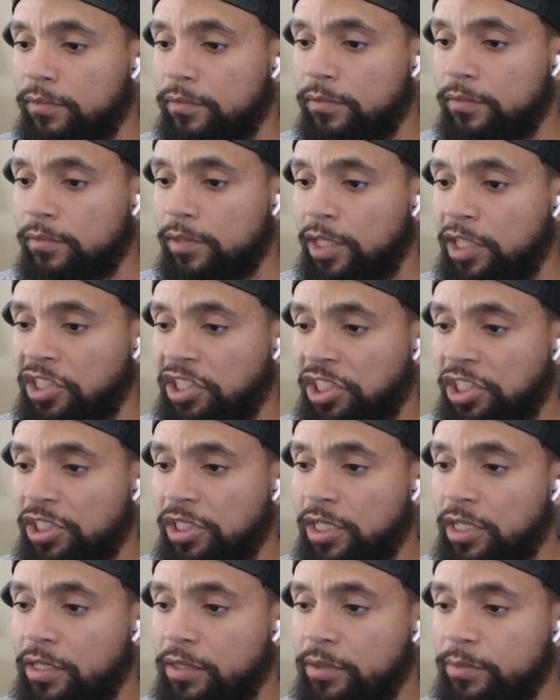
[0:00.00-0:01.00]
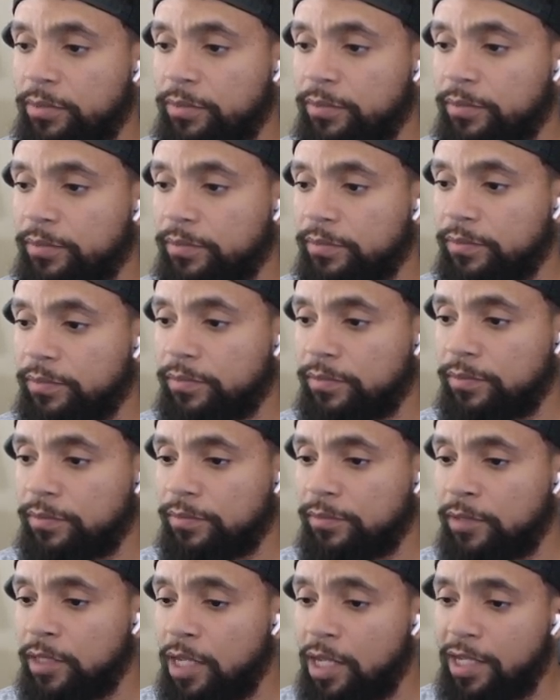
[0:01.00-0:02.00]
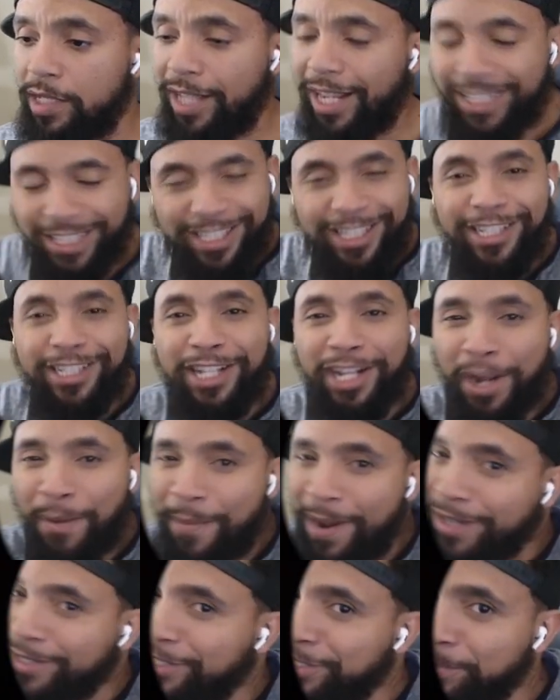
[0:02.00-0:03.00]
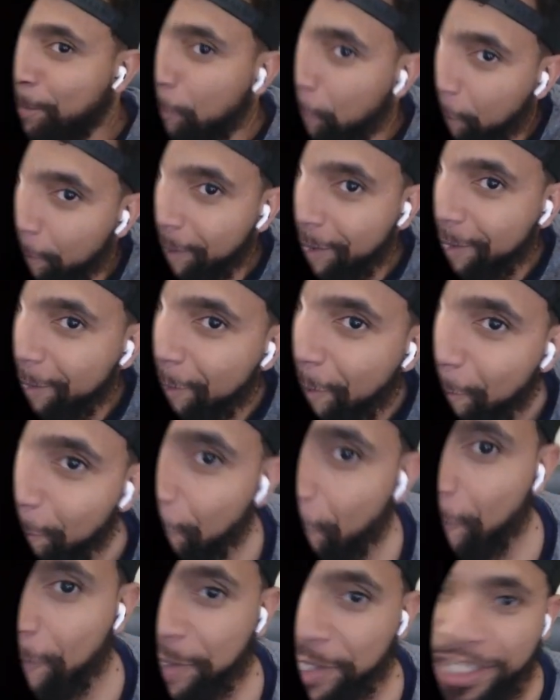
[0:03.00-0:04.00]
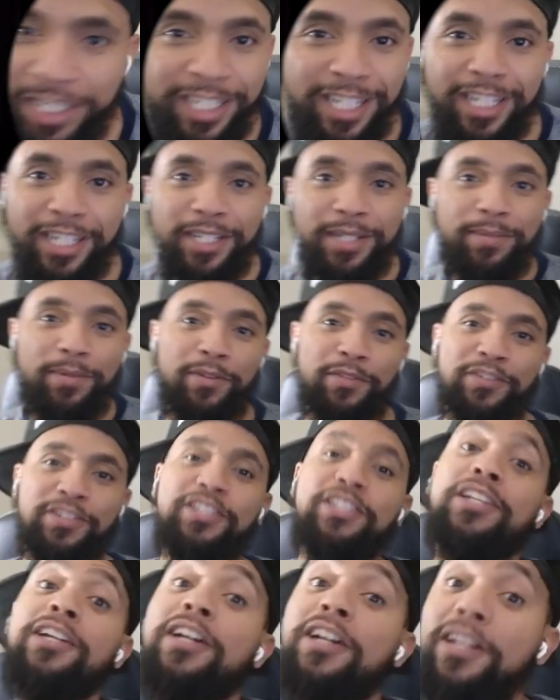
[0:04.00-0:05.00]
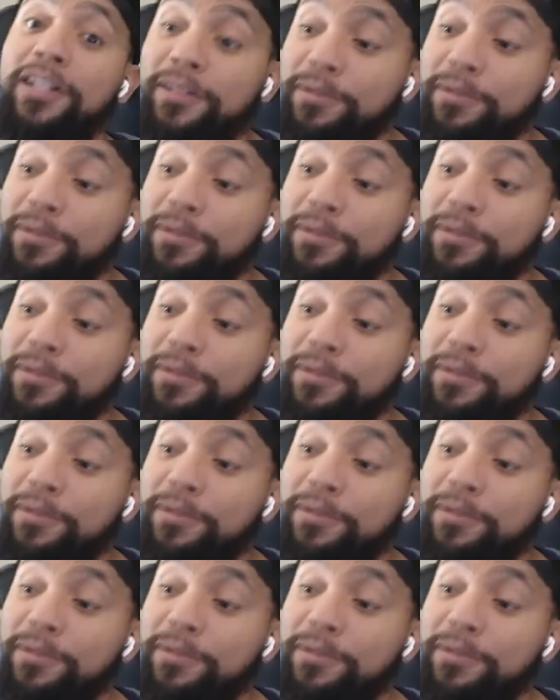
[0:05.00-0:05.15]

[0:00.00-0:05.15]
Is she asleep? That's the good thing about this movie. You don't know if she's asleep or if she's up.